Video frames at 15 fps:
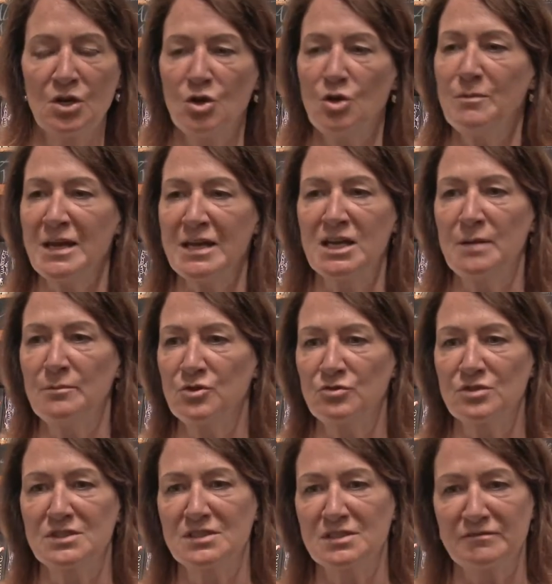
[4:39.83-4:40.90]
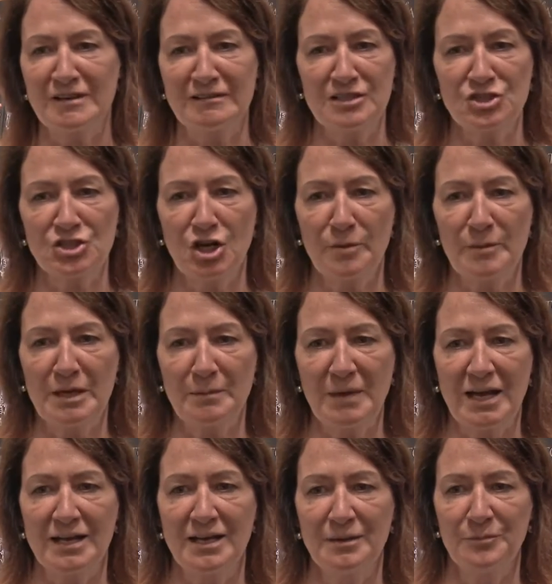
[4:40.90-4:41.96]
who may come across as a very charming
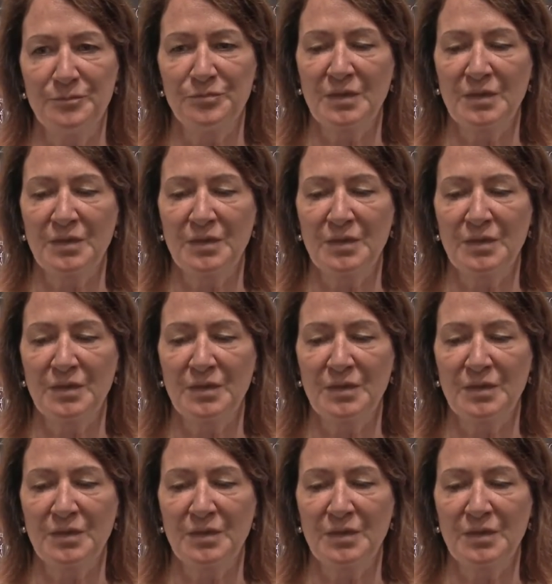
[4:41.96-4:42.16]
man.